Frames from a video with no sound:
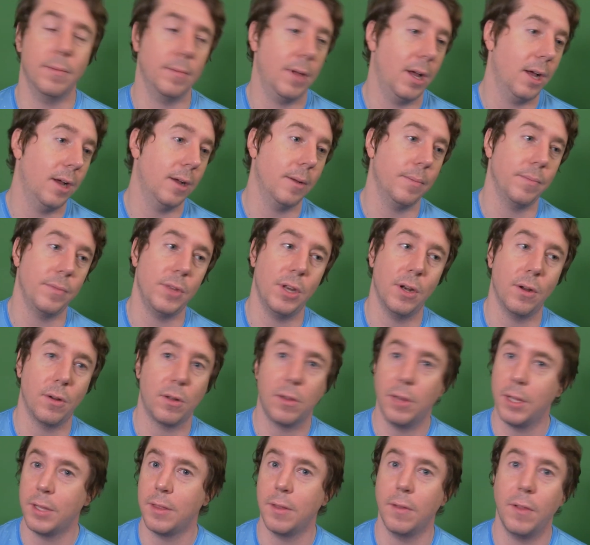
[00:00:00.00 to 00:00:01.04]
Um, you know,
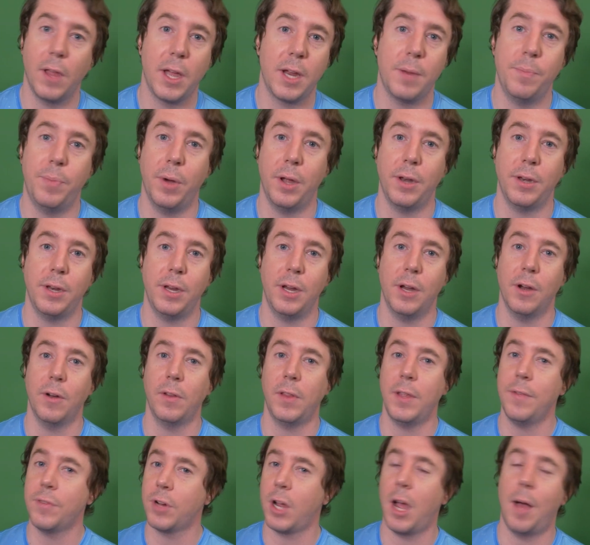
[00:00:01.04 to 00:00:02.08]
click the like button here,
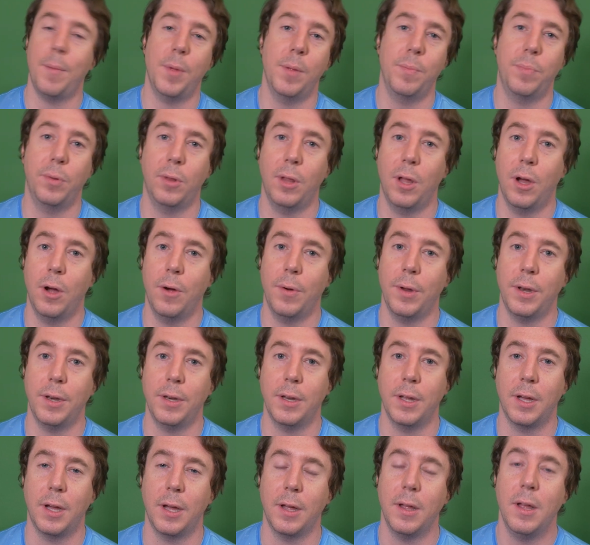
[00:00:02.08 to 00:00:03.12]
leave a comment below and
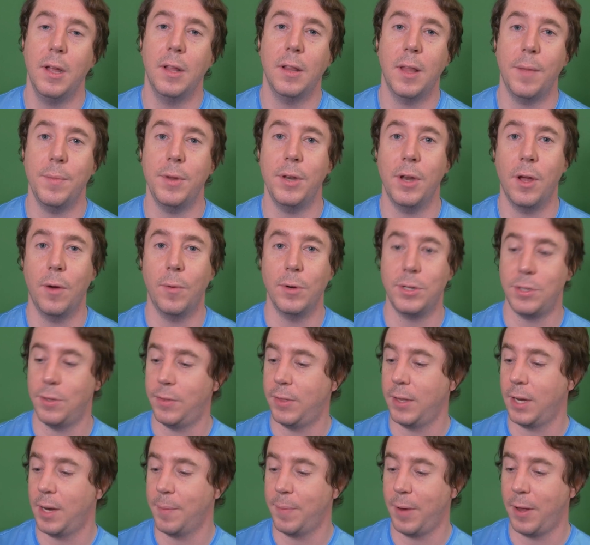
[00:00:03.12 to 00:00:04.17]
uh, let me know what you
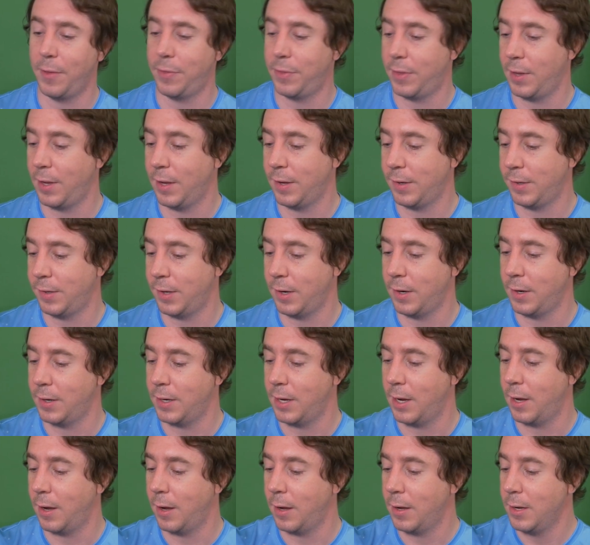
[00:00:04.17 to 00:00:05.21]
think about this. And
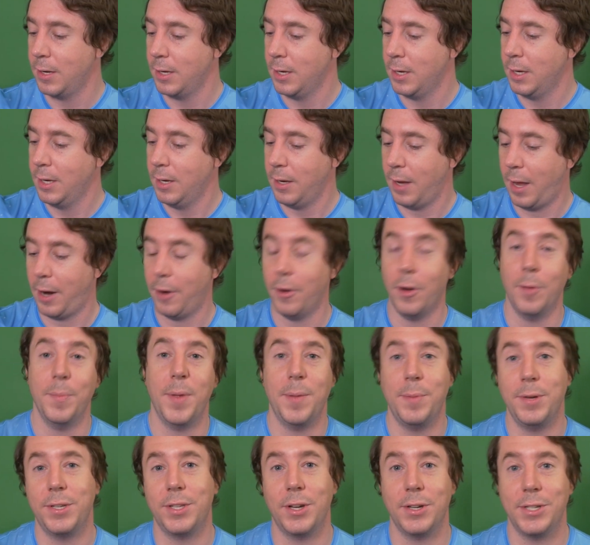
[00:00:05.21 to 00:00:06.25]
uh, I don't know,
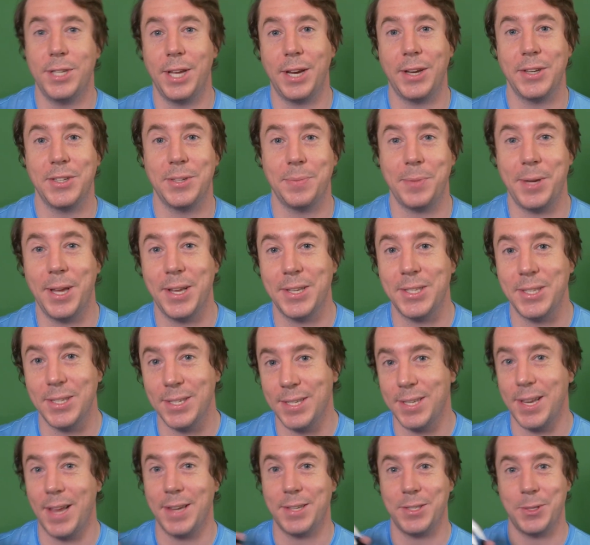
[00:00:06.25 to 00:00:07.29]
maybe start taking some
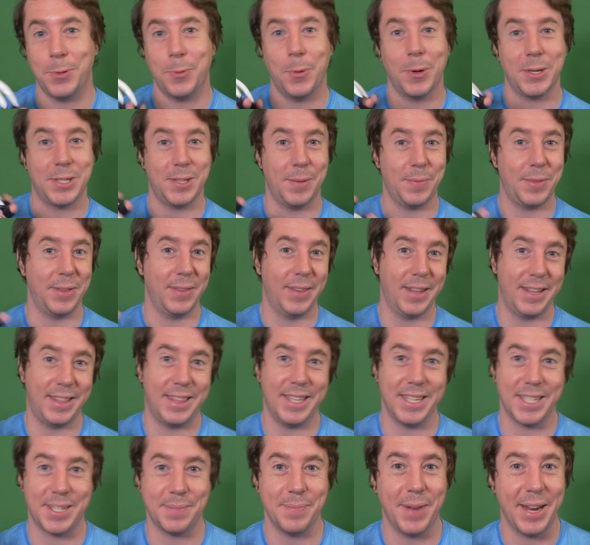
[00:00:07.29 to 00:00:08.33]
guesses as to what something like
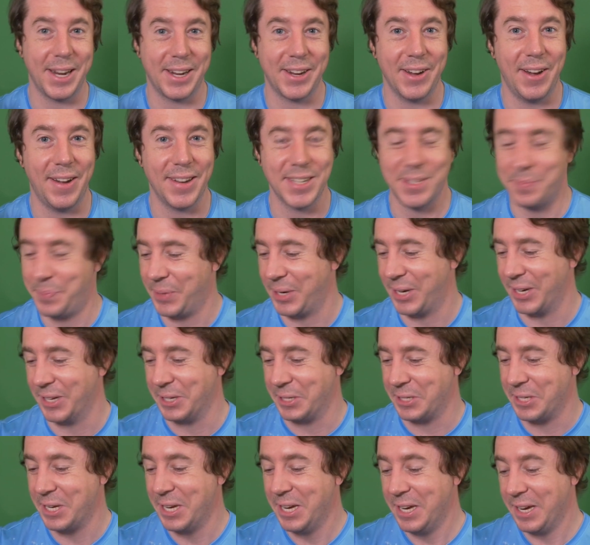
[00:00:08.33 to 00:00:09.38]
this might cost
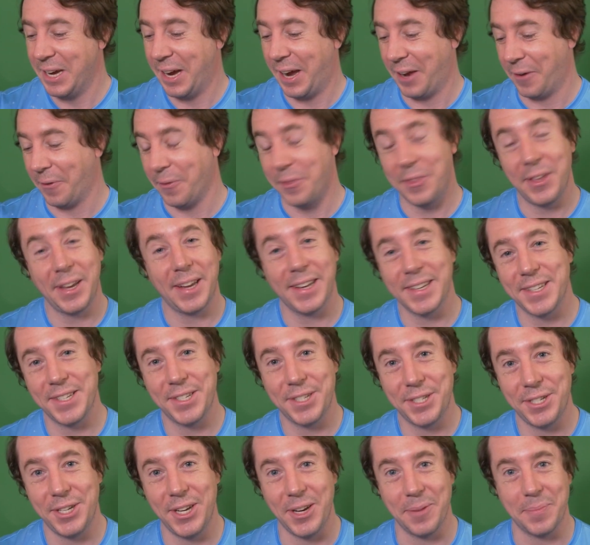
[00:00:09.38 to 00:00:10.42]
because I don't think it's
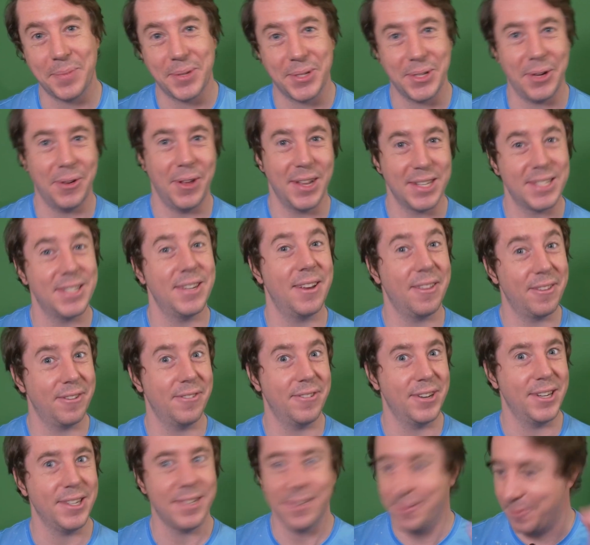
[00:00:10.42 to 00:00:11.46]
cheap. So that's another
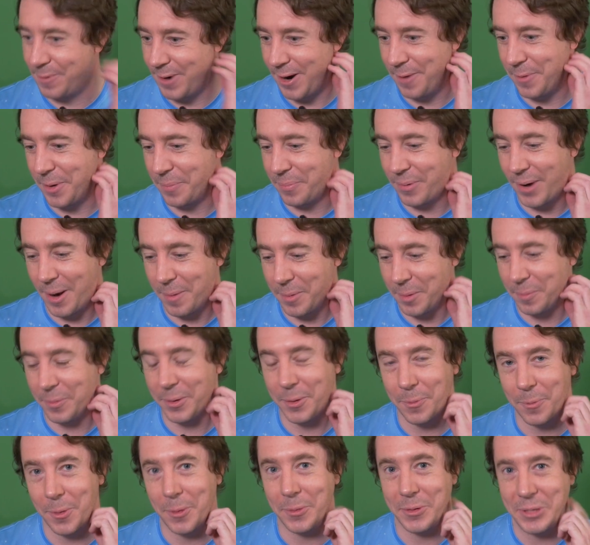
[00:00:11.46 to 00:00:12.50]
reason why we probably
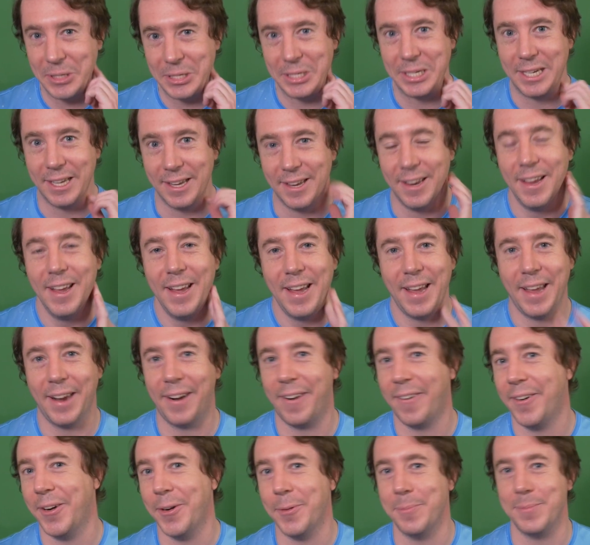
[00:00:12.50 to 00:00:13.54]
won't see it in our
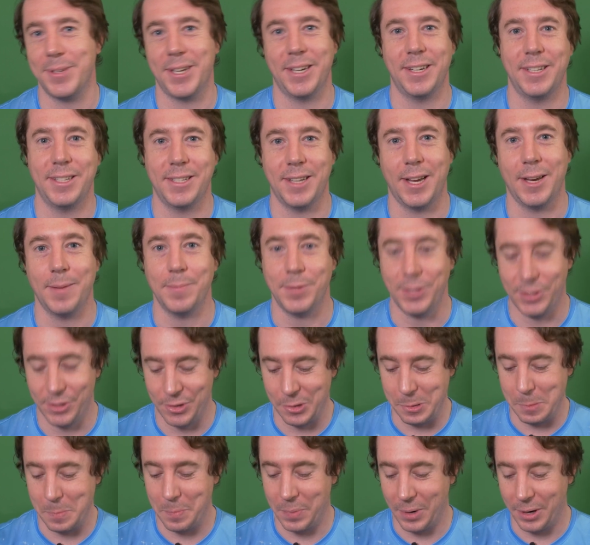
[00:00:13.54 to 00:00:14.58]
homes anytime soon.
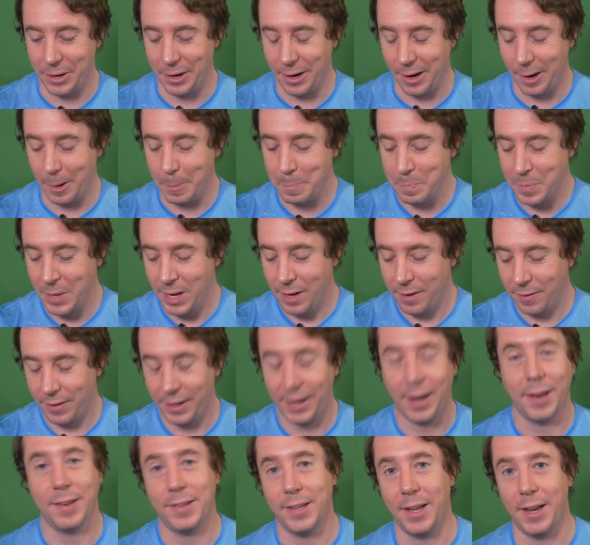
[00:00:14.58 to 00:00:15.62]
But uh,
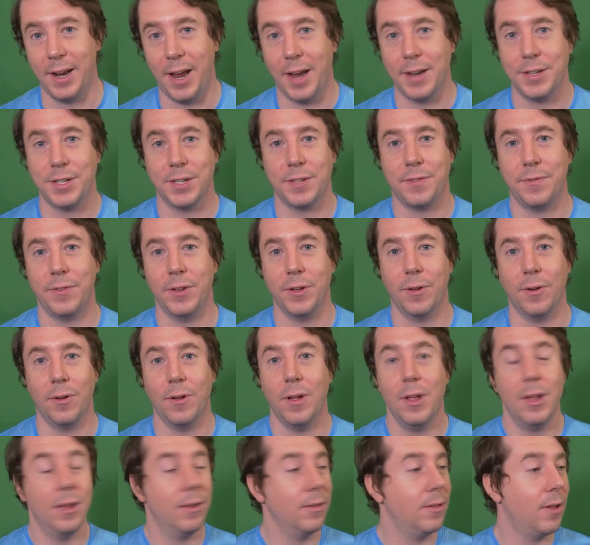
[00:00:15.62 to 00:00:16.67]
like I said, I just feel
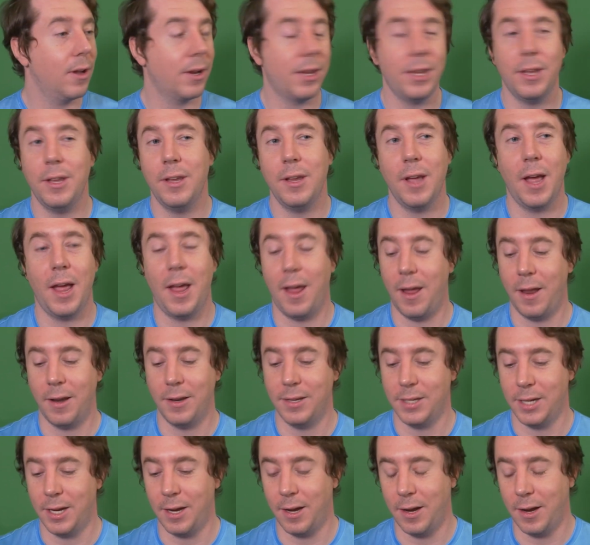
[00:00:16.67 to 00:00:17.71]
lucky
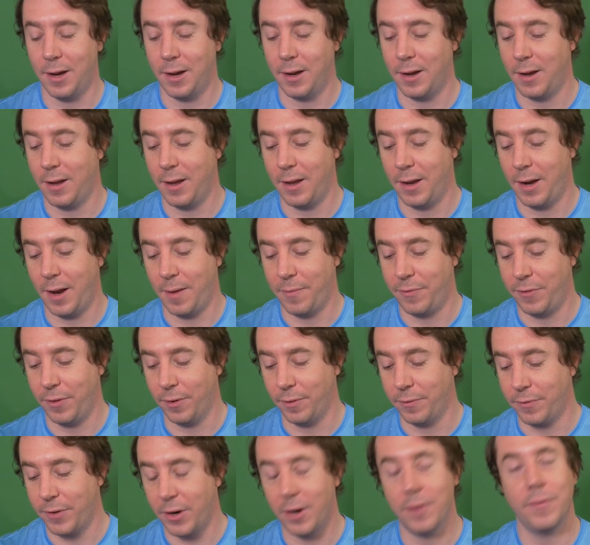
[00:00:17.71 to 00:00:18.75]
and, uh, and I
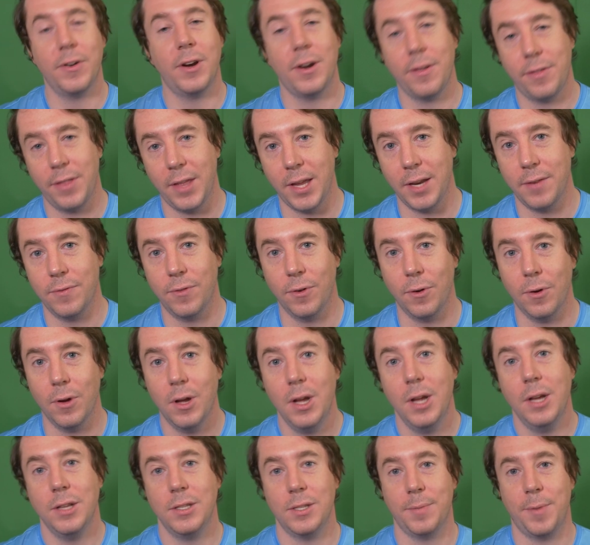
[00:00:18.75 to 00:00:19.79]
feel very, very thankful
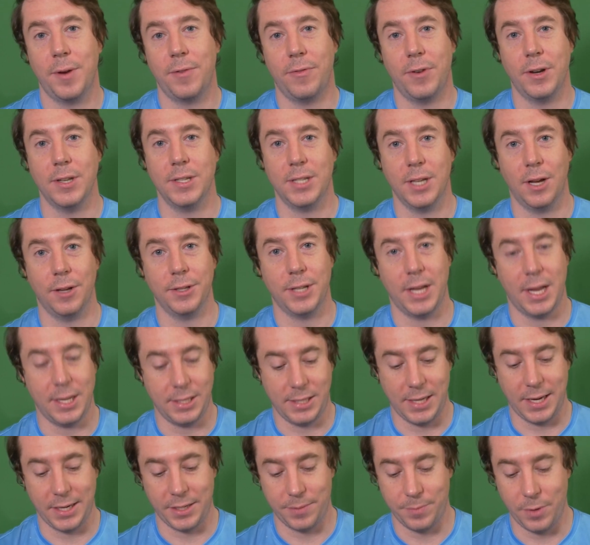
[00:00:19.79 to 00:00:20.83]
to my friend Zelda at
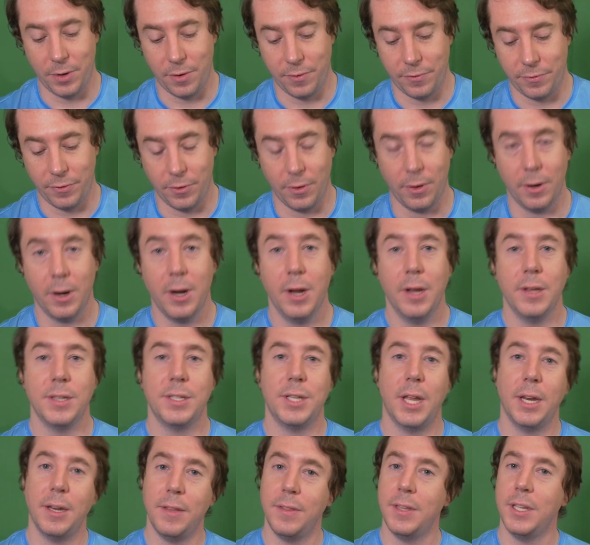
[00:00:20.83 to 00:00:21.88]
Dexmo for
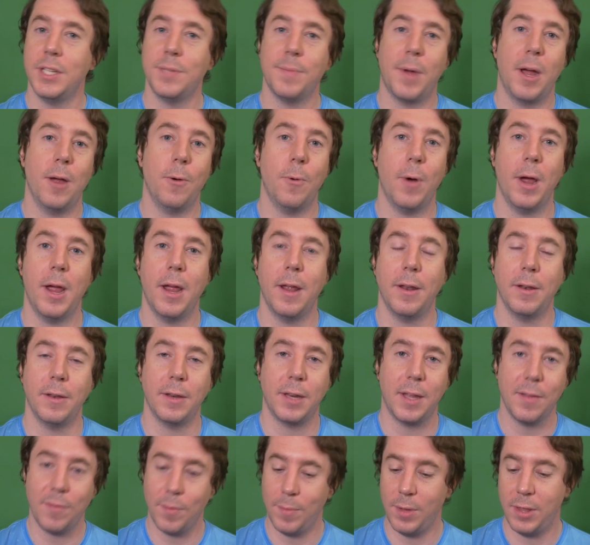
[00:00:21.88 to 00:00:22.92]
sending these my way
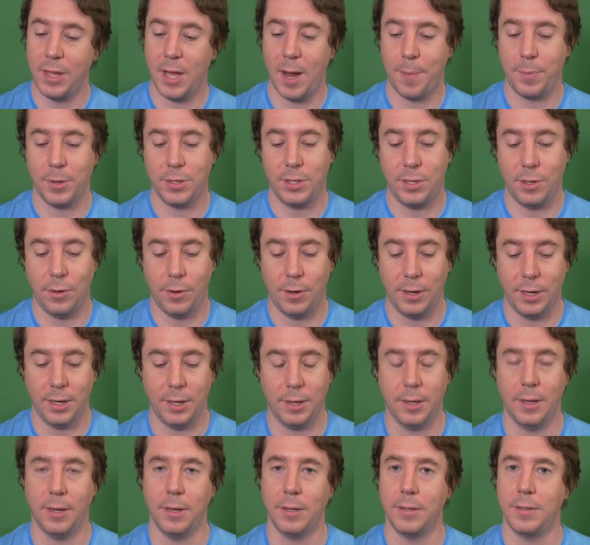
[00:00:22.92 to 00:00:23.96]
and giving me the opportunity
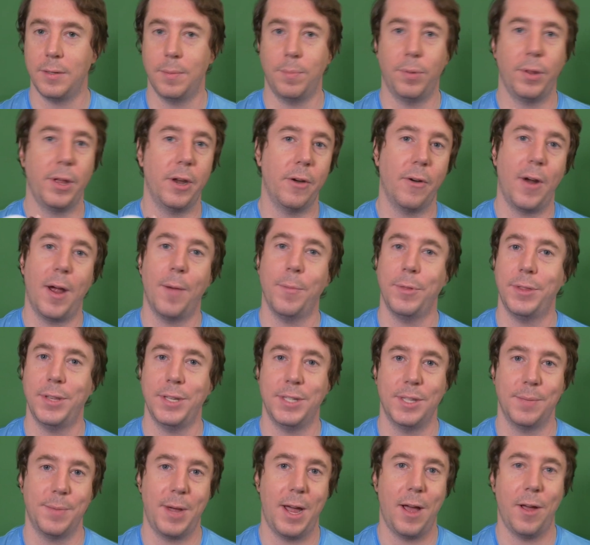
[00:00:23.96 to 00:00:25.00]
to, to play around with
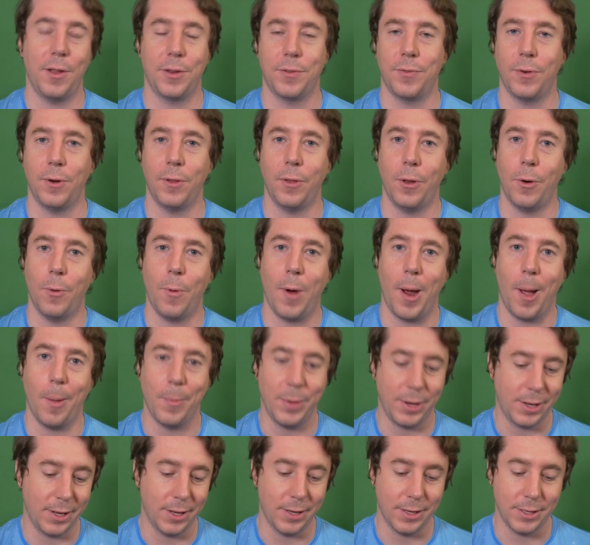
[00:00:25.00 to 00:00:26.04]
these in my house for a little while
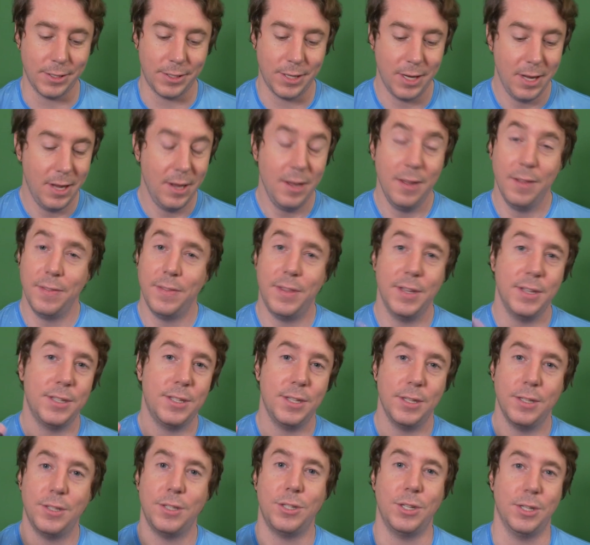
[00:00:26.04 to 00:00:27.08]
because this
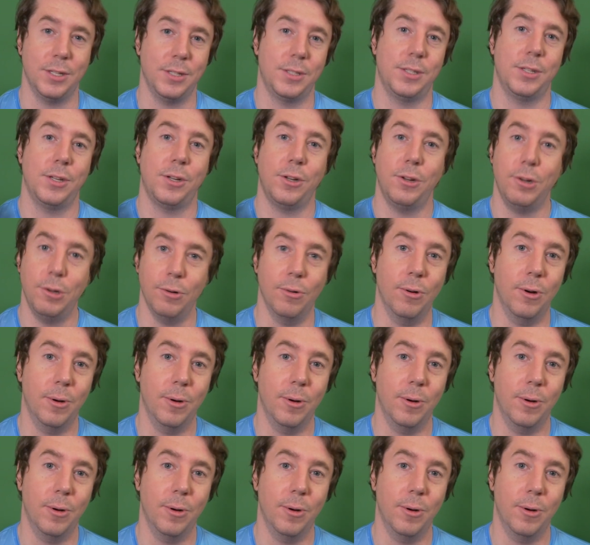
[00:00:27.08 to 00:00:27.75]
is just cool.